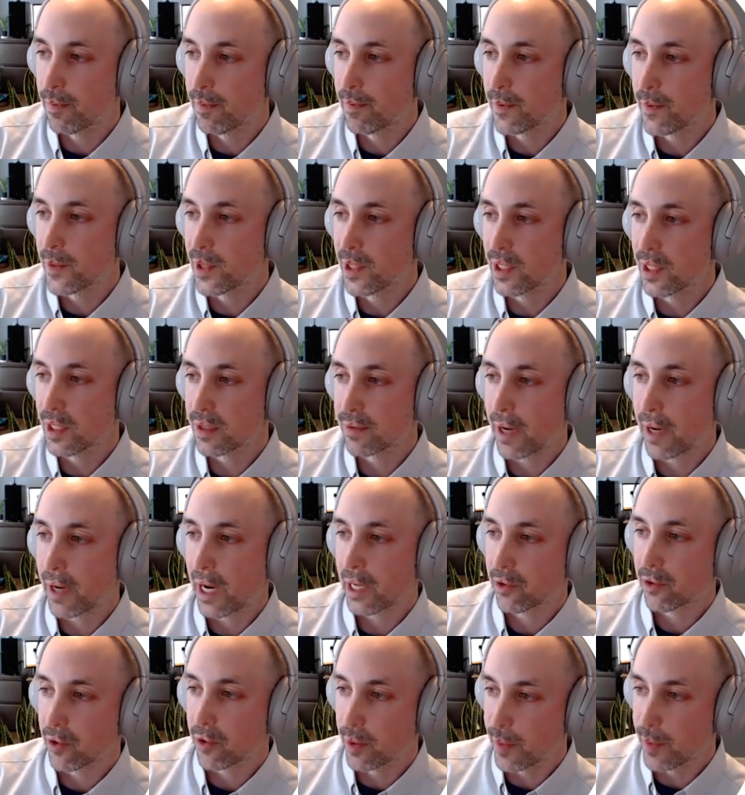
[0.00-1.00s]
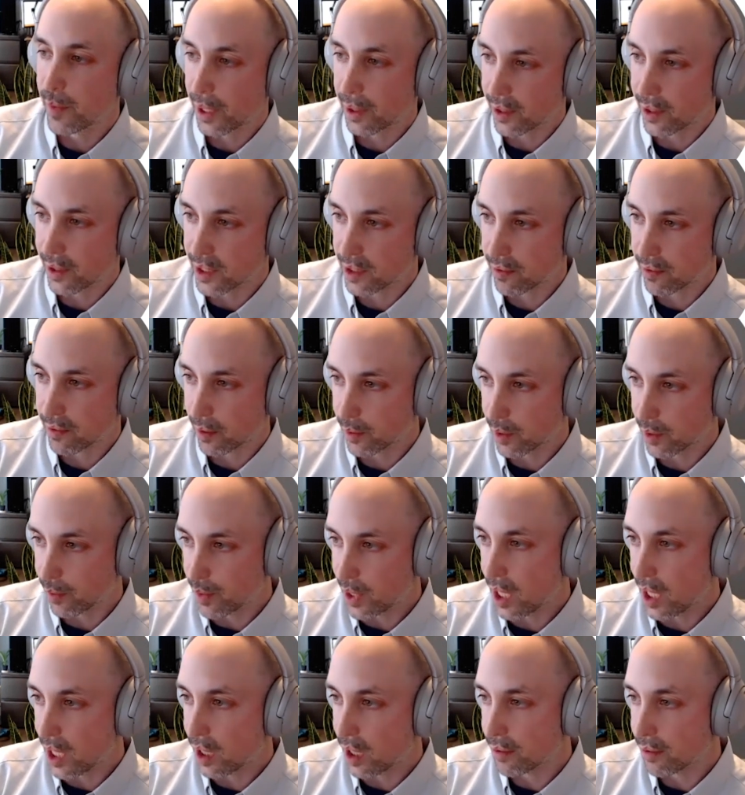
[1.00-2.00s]
these factory methods from the
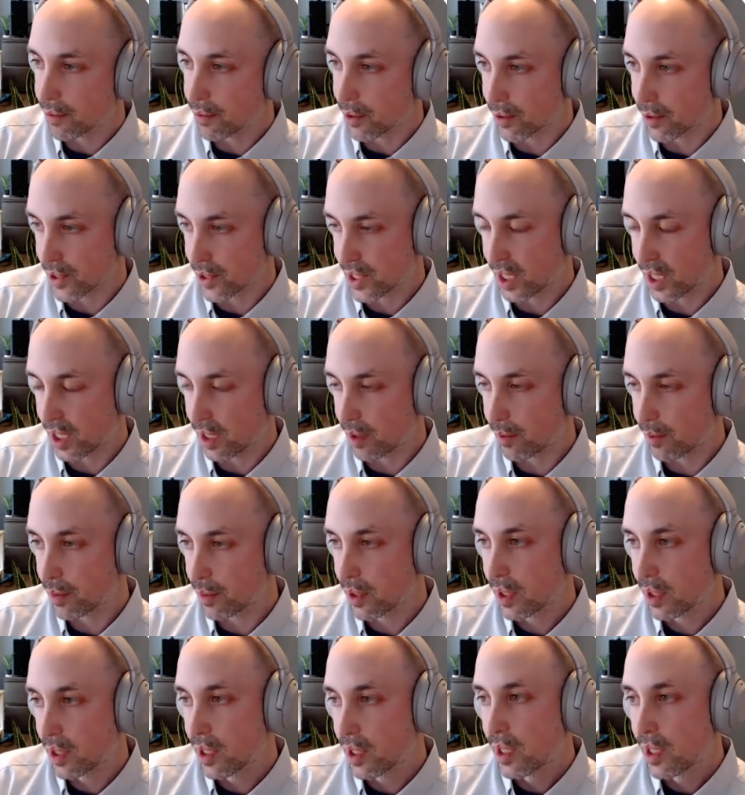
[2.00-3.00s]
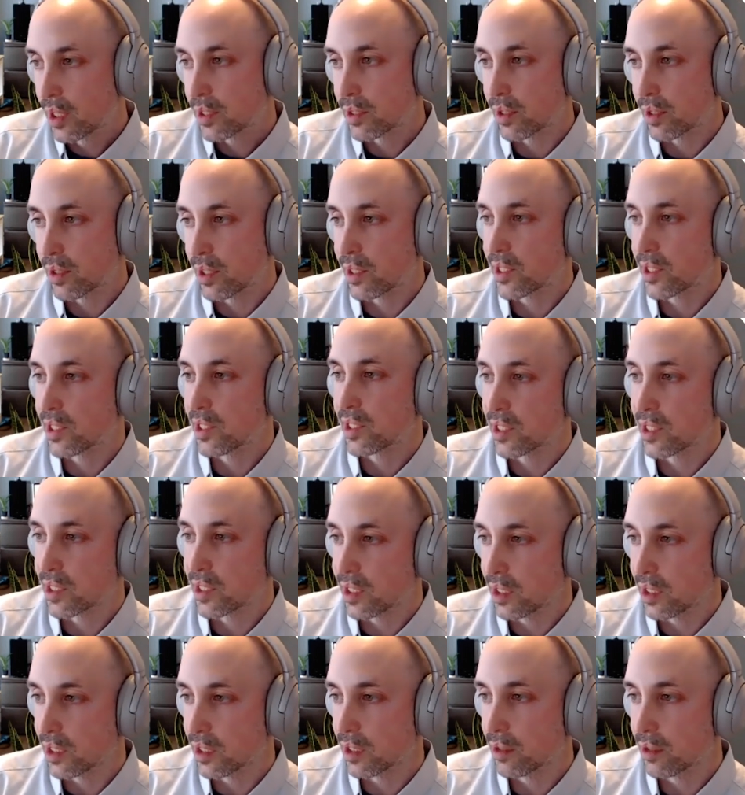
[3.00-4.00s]
behaviors type. So this is
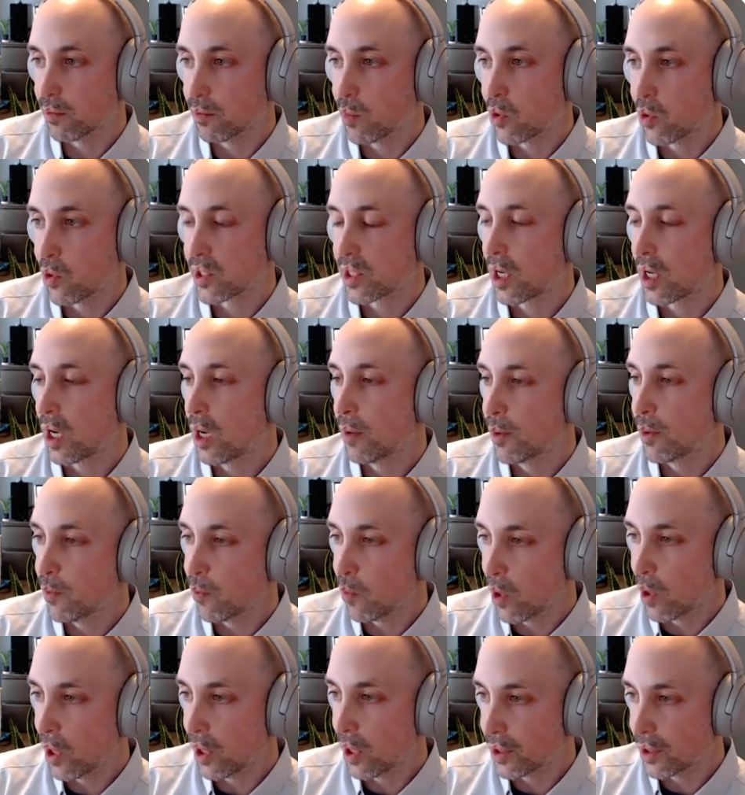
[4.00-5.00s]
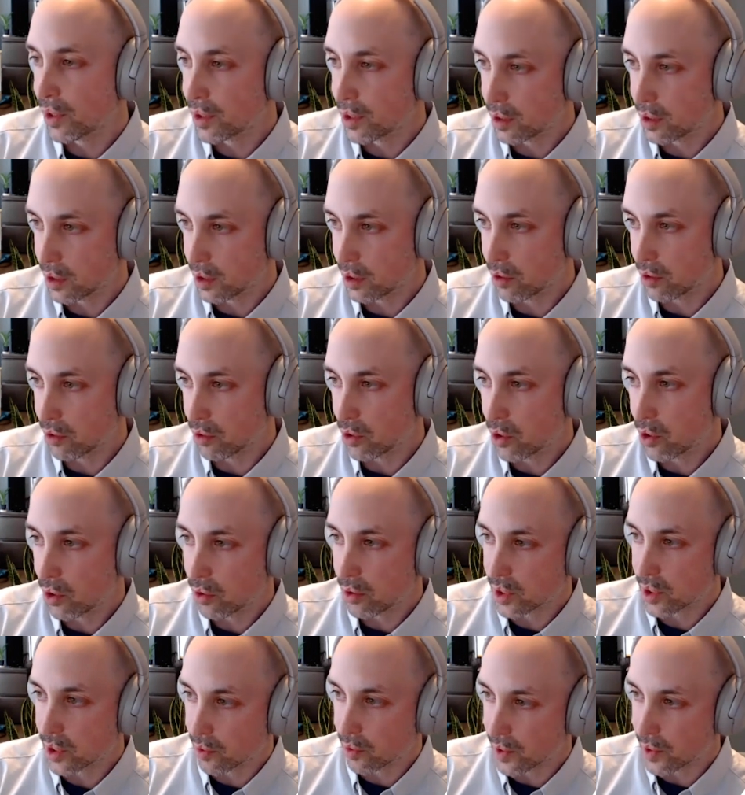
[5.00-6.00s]
the most common one you
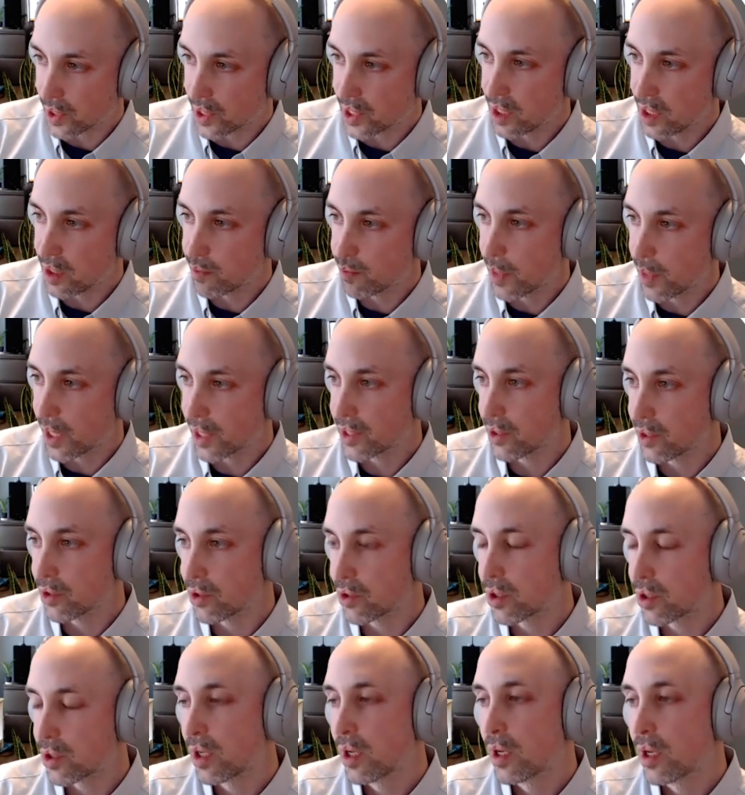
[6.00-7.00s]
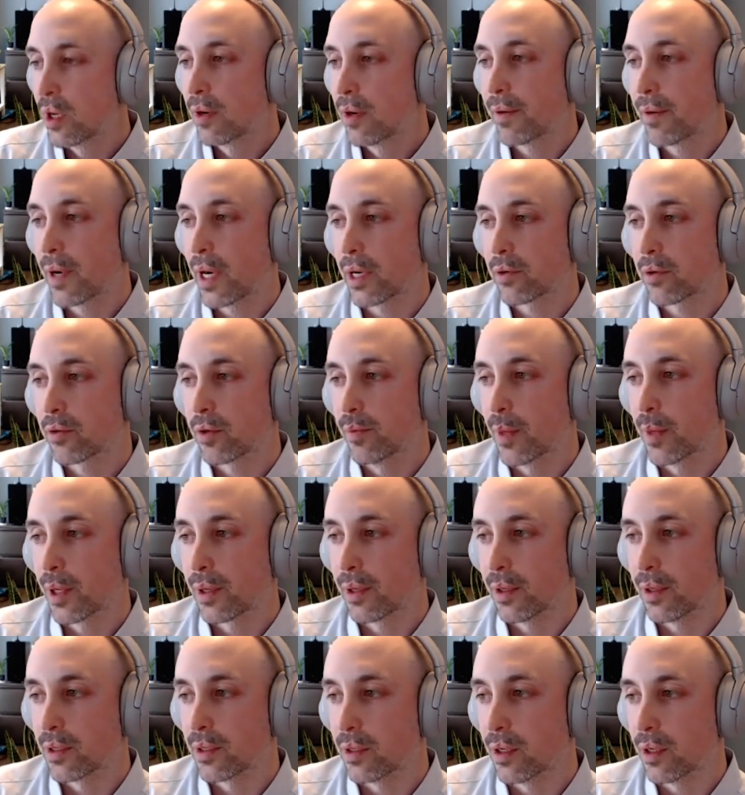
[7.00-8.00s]
use, the receive message factory
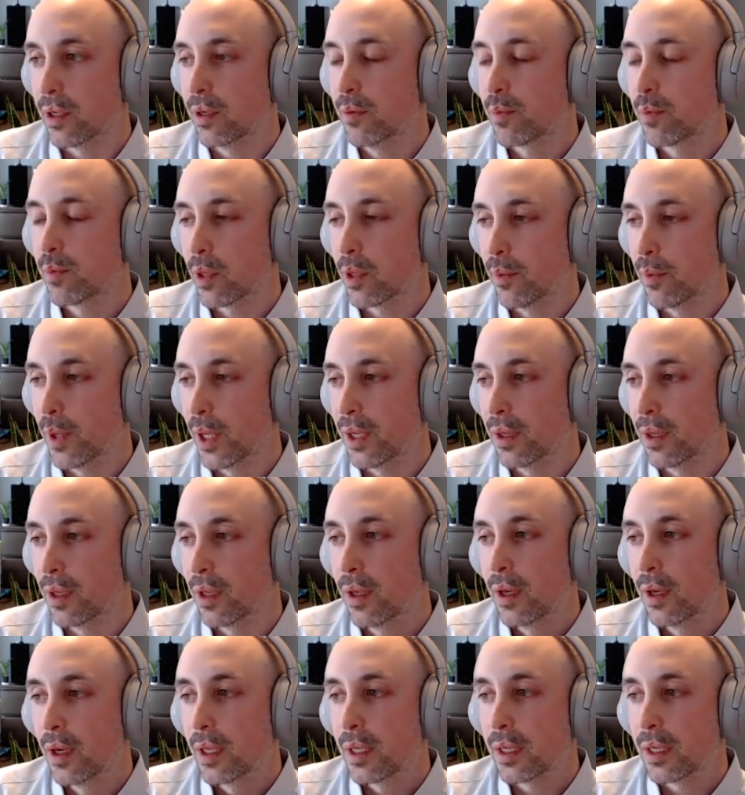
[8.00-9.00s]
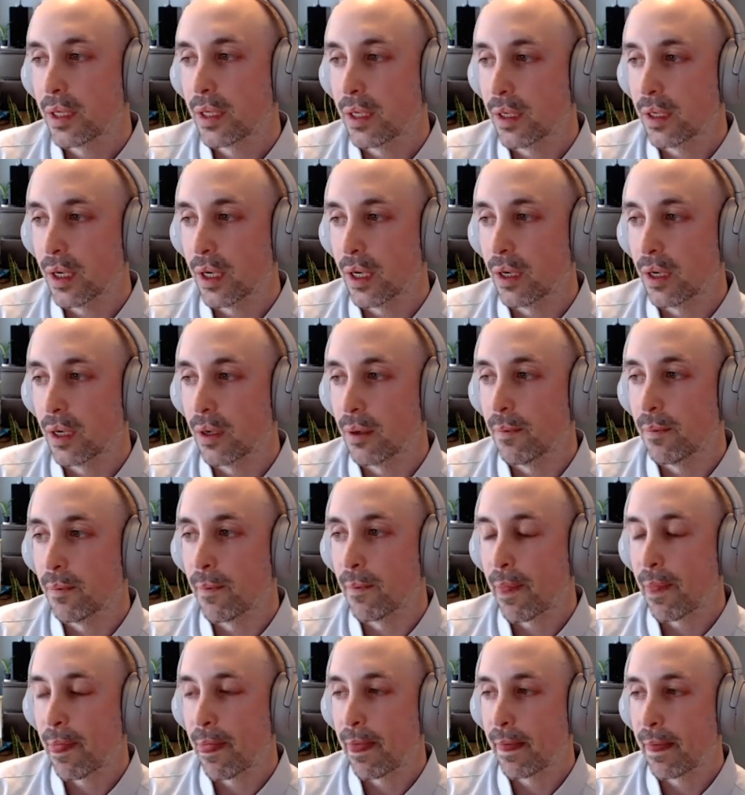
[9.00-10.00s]
method, to implement the
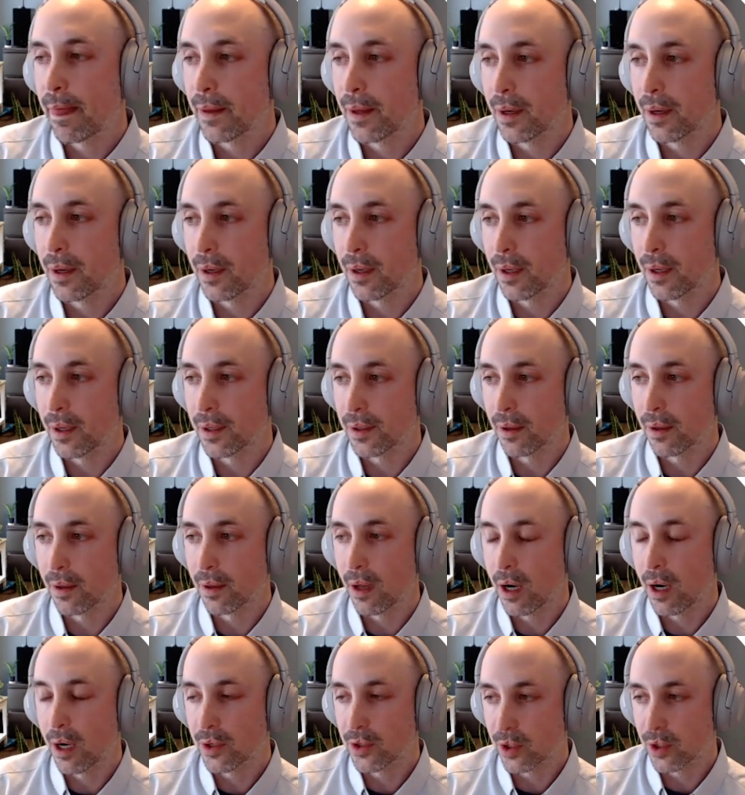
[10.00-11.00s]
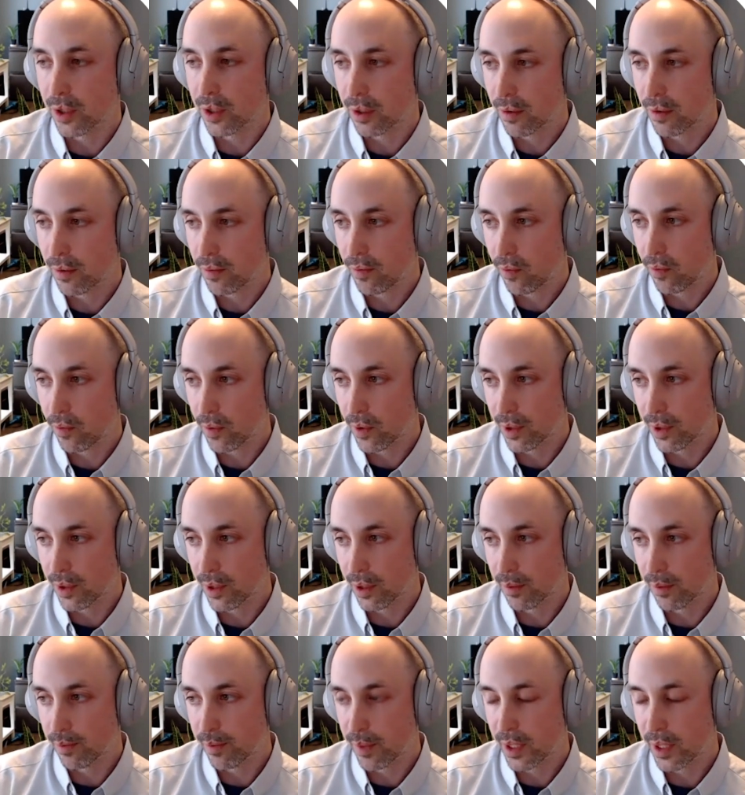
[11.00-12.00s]
logic,
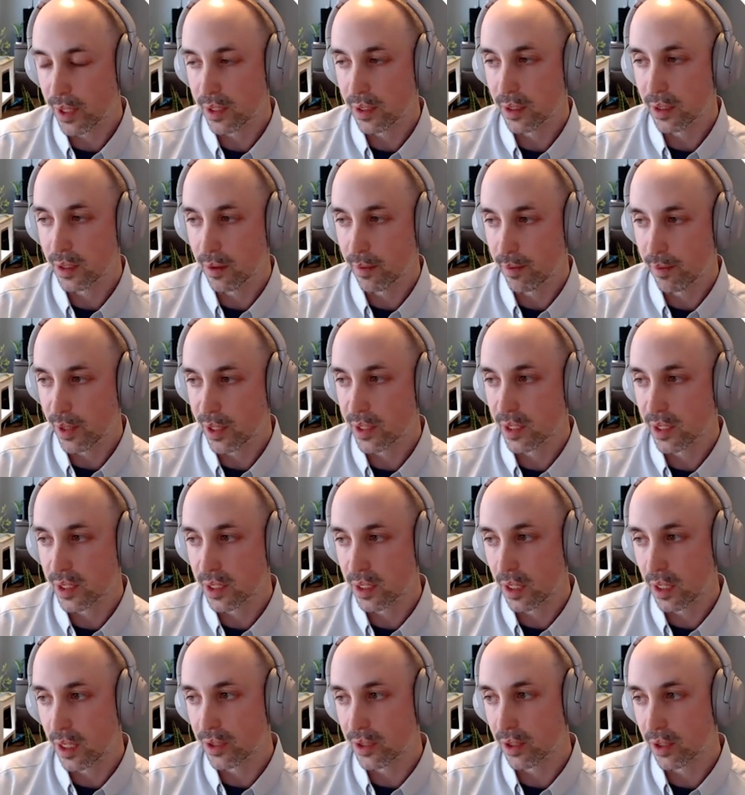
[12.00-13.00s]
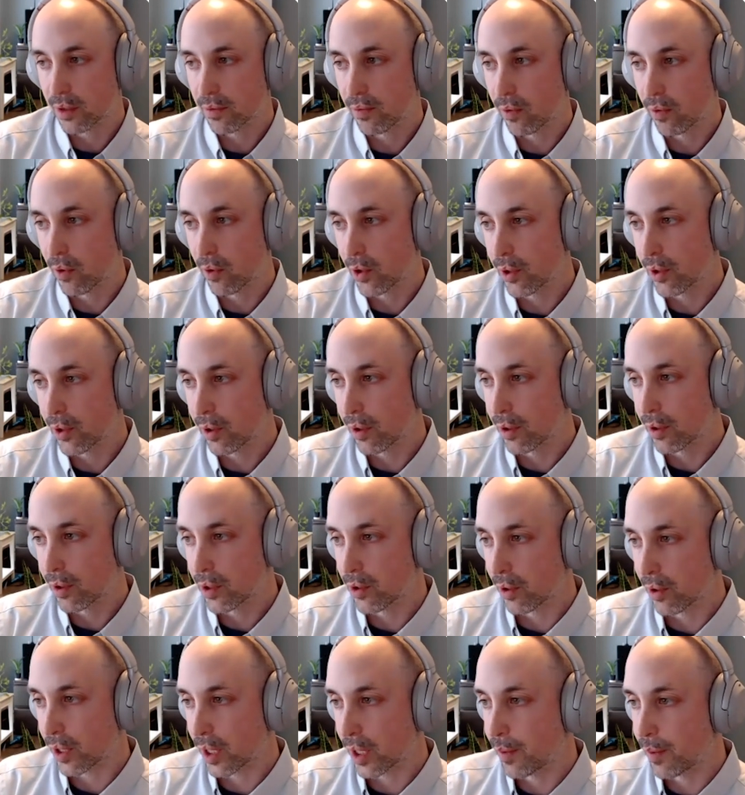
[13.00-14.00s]
the business logic for
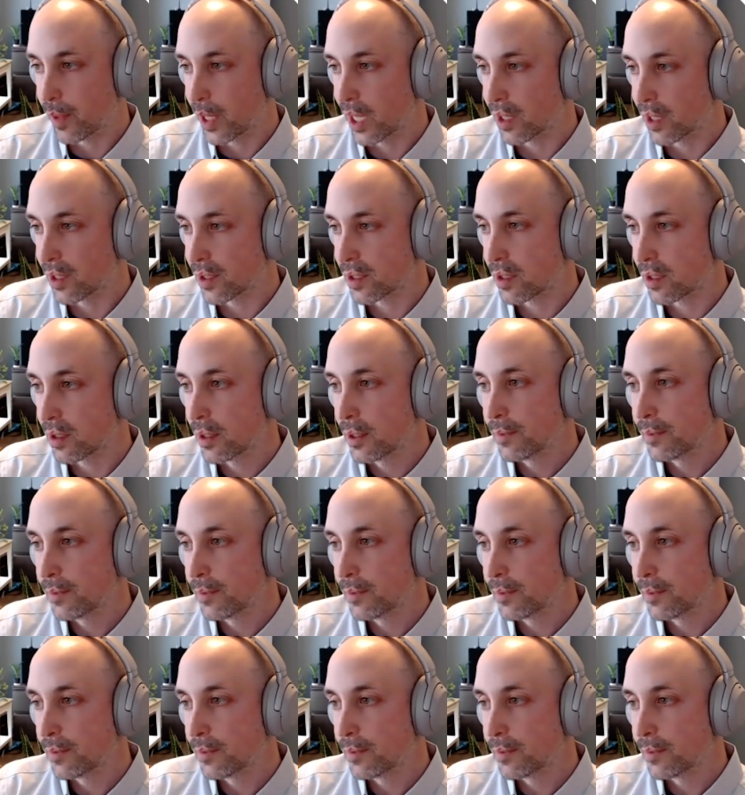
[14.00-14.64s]
your commands.